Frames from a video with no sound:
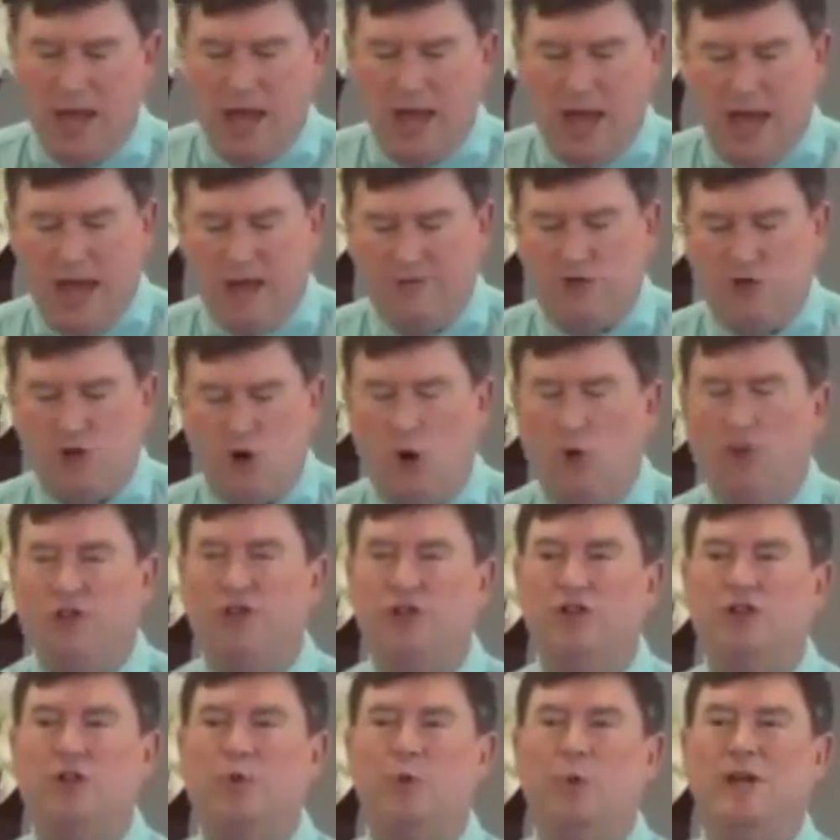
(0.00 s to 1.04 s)
have
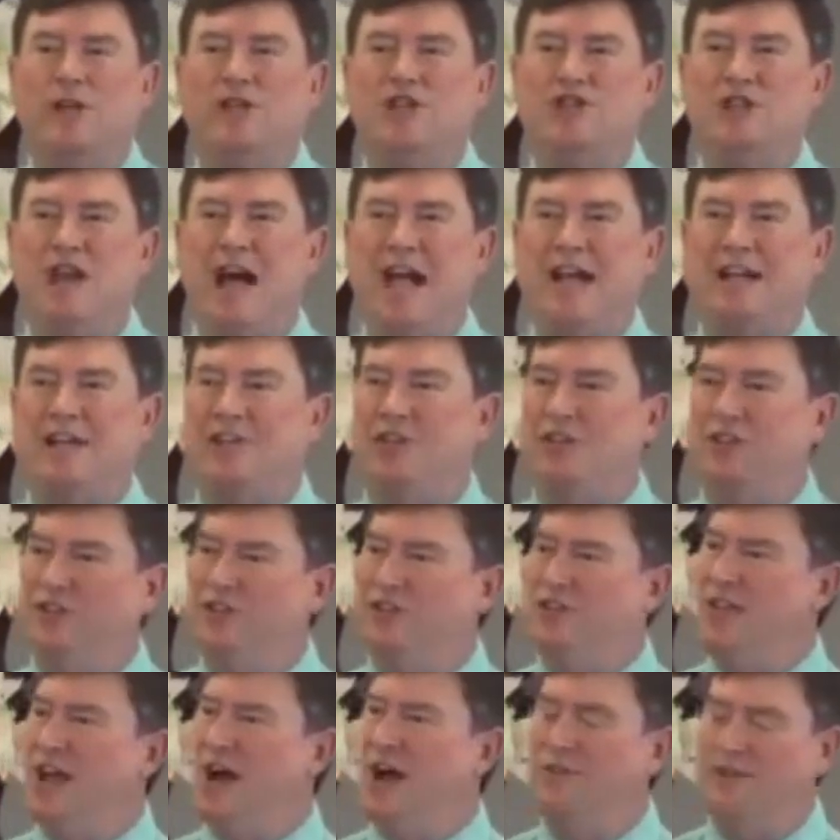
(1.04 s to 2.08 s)
chosen to reject the
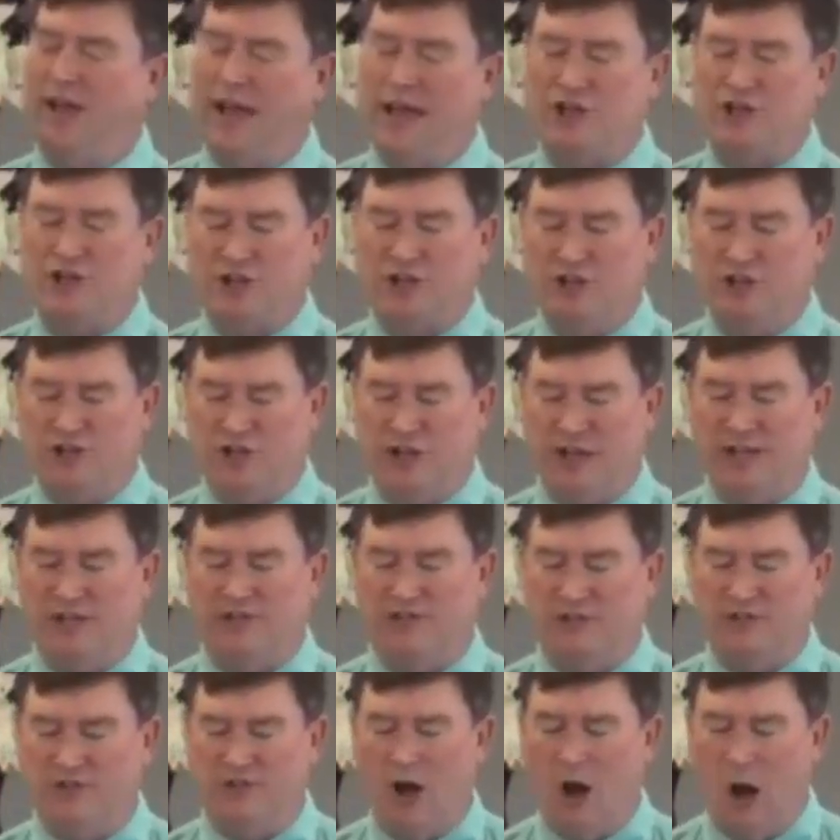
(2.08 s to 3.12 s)
salvation
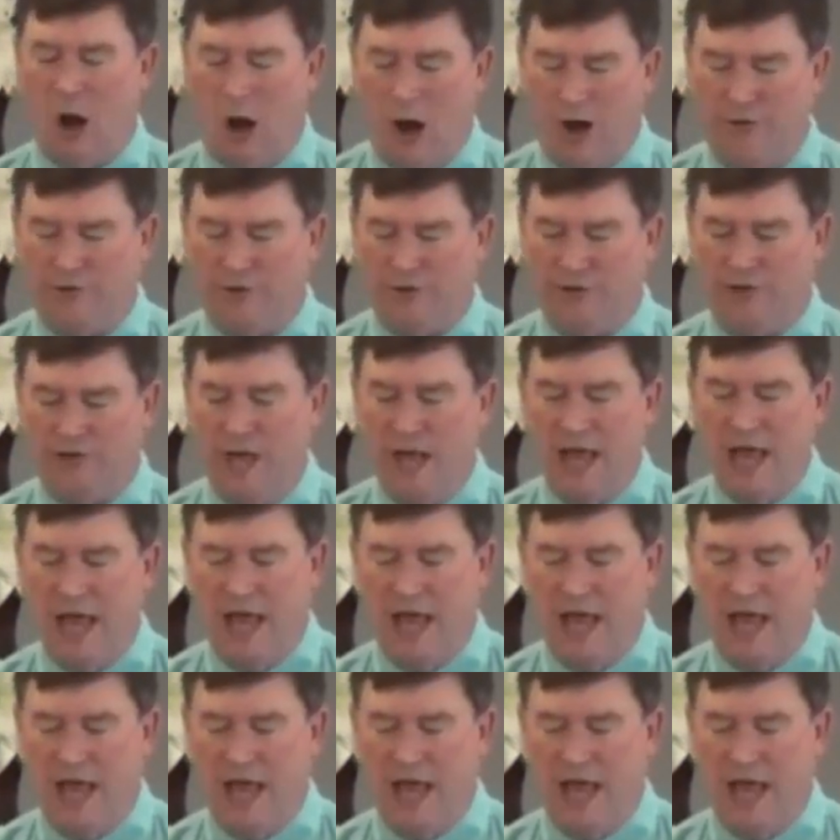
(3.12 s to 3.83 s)
Jesus offers,